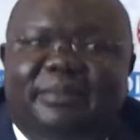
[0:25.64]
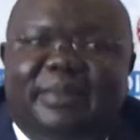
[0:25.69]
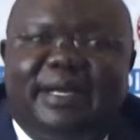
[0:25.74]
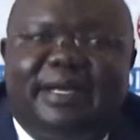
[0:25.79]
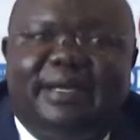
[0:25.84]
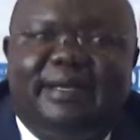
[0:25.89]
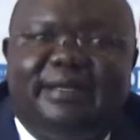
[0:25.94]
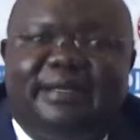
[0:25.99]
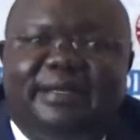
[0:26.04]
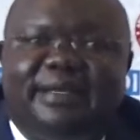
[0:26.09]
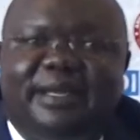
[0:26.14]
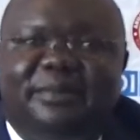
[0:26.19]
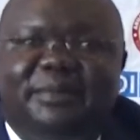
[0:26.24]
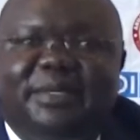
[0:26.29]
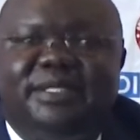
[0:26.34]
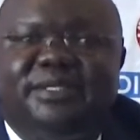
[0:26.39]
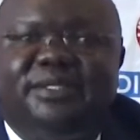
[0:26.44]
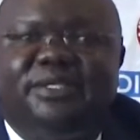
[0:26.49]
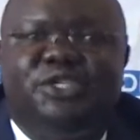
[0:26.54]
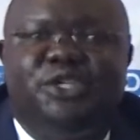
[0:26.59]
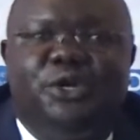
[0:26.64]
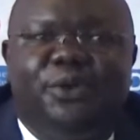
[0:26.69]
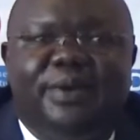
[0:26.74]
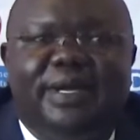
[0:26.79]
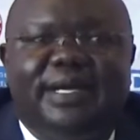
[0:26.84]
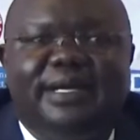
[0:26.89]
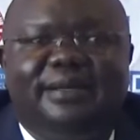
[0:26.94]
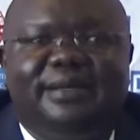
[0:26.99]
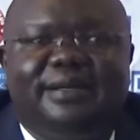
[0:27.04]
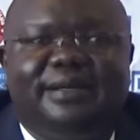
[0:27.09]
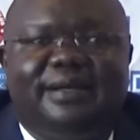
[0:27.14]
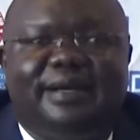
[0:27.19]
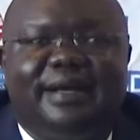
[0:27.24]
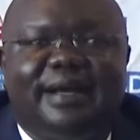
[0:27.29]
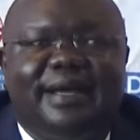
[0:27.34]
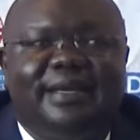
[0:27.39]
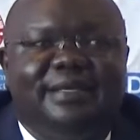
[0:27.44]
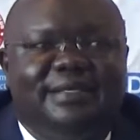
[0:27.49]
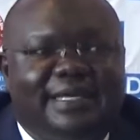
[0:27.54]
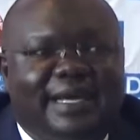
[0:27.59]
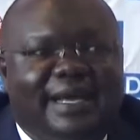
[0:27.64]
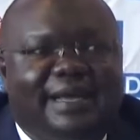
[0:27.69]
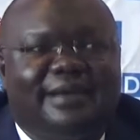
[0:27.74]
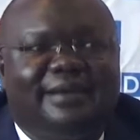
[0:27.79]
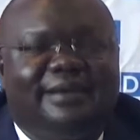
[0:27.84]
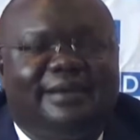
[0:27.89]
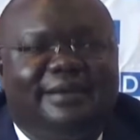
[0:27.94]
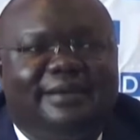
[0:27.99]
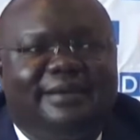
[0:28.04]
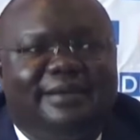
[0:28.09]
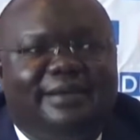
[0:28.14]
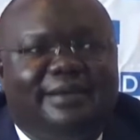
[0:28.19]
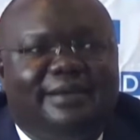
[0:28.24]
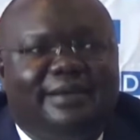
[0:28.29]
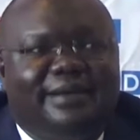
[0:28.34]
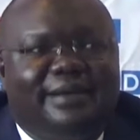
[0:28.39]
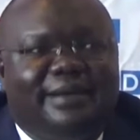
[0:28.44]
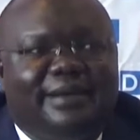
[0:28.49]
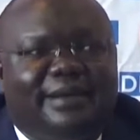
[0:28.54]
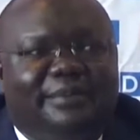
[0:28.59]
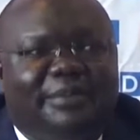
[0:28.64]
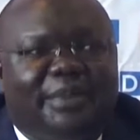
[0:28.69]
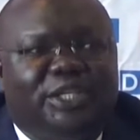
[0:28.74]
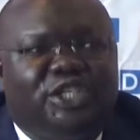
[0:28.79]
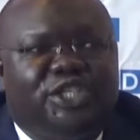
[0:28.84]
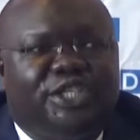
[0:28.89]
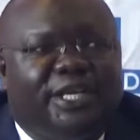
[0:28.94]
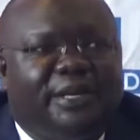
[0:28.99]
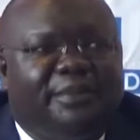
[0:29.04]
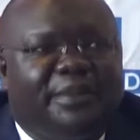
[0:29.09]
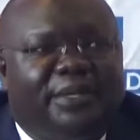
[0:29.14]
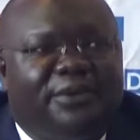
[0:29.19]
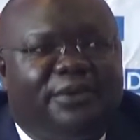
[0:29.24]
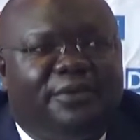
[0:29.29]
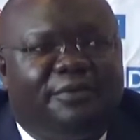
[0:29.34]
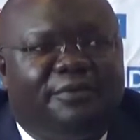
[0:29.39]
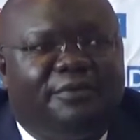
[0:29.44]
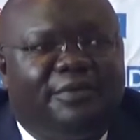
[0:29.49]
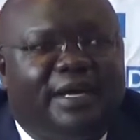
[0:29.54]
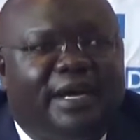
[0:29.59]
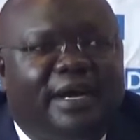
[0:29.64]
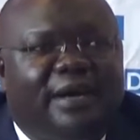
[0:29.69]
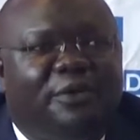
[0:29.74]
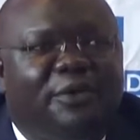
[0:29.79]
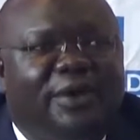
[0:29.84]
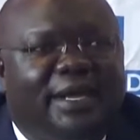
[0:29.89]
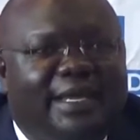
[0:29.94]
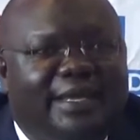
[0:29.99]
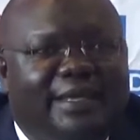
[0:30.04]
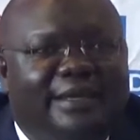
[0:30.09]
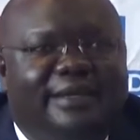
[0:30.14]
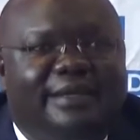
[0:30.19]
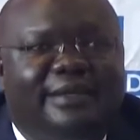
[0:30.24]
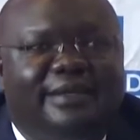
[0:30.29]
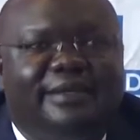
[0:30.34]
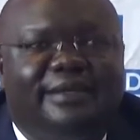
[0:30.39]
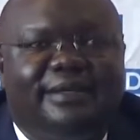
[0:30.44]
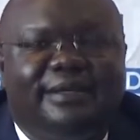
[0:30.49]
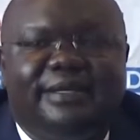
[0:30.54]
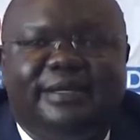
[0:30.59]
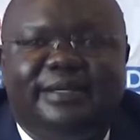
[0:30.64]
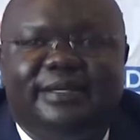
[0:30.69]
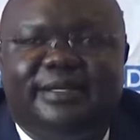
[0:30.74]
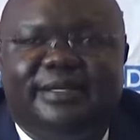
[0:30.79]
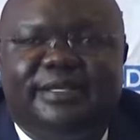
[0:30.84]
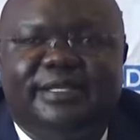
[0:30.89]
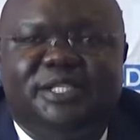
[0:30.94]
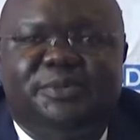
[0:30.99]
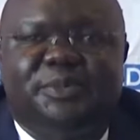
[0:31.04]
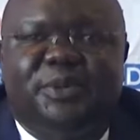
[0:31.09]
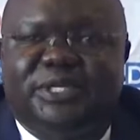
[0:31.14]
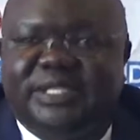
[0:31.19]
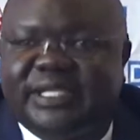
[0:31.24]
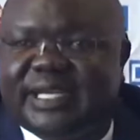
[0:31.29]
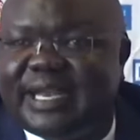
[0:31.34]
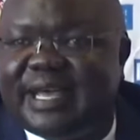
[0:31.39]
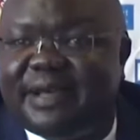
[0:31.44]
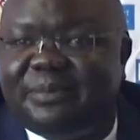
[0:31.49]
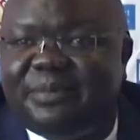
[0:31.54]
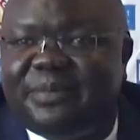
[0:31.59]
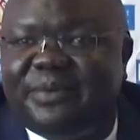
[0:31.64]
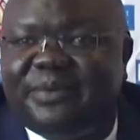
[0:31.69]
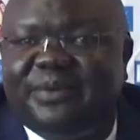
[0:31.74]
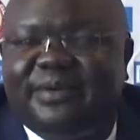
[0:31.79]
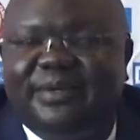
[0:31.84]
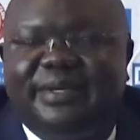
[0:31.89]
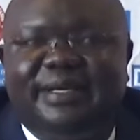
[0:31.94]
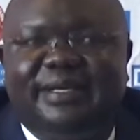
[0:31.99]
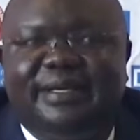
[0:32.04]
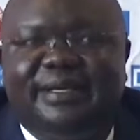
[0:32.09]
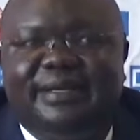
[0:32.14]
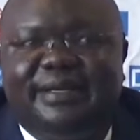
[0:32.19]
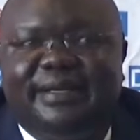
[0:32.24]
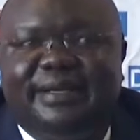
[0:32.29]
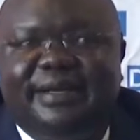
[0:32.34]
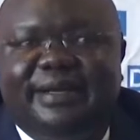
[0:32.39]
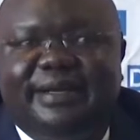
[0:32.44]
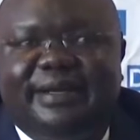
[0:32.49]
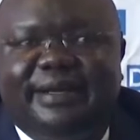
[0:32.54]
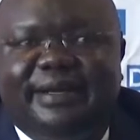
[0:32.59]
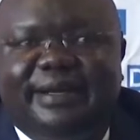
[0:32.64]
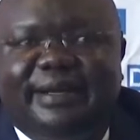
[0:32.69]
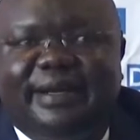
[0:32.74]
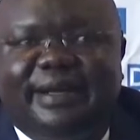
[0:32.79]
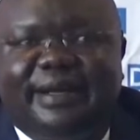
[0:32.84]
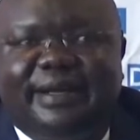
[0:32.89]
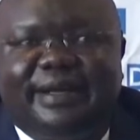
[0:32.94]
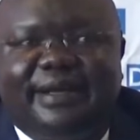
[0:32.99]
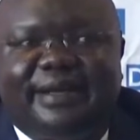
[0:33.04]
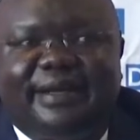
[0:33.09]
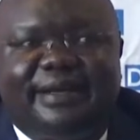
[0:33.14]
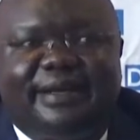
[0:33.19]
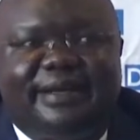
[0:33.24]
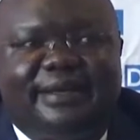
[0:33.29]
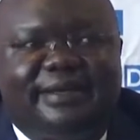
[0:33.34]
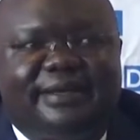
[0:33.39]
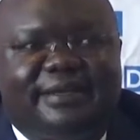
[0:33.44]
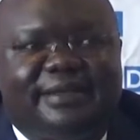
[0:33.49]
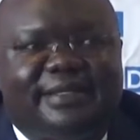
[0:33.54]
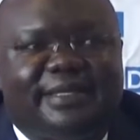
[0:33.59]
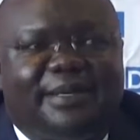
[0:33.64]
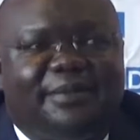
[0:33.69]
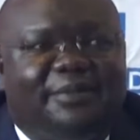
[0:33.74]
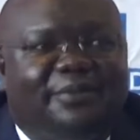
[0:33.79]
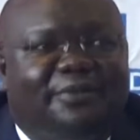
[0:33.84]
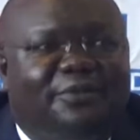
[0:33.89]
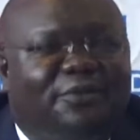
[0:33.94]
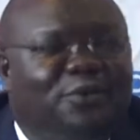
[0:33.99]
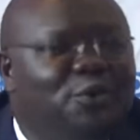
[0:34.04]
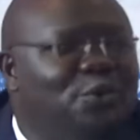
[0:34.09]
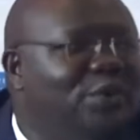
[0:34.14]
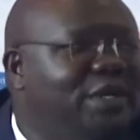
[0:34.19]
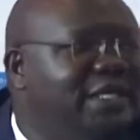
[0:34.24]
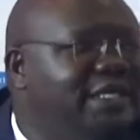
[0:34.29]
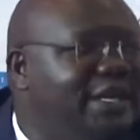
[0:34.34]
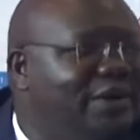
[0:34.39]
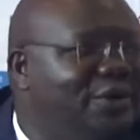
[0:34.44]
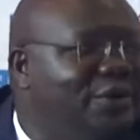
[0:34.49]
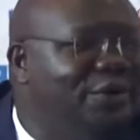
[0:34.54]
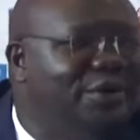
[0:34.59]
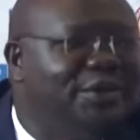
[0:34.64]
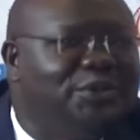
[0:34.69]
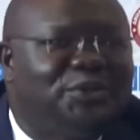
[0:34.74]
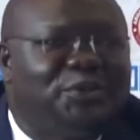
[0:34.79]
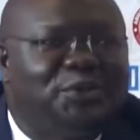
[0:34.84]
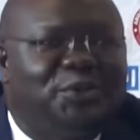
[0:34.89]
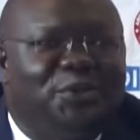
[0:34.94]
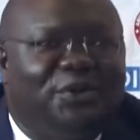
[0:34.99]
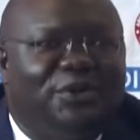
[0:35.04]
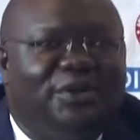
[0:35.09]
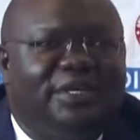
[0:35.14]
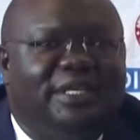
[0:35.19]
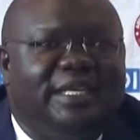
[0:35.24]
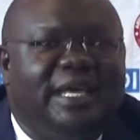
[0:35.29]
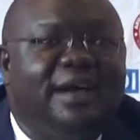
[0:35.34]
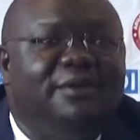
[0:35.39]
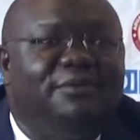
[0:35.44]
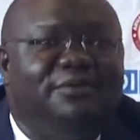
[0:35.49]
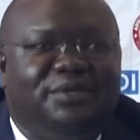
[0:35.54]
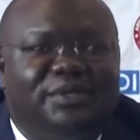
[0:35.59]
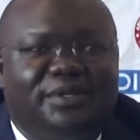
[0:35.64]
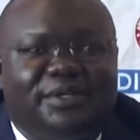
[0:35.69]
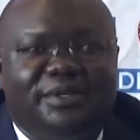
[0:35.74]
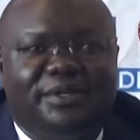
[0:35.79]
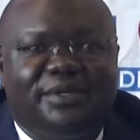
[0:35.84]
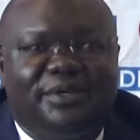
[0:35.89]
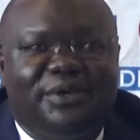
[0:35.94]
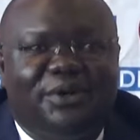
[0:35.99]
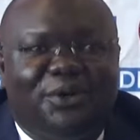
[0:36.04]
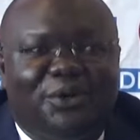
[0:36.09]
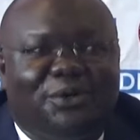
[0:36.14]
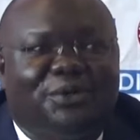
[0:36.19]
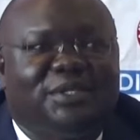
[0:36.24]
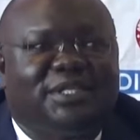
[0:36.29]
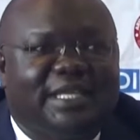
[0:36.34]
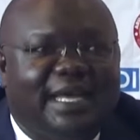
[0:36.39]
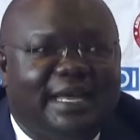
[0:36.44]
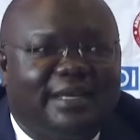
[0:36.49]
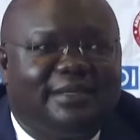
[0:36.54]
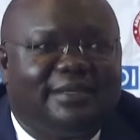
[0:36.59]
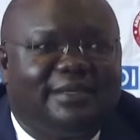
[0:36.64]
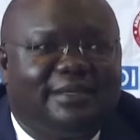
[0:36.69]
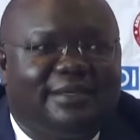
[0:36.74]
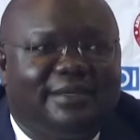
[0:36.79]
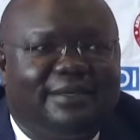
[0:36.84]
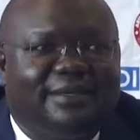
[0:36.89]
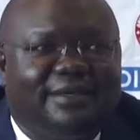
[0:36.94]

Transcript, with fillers: My name is Joel Aita. I'm the chairman of Arua Hill Sports Club. Uh, some few weeks ago it was called Doves All Stars.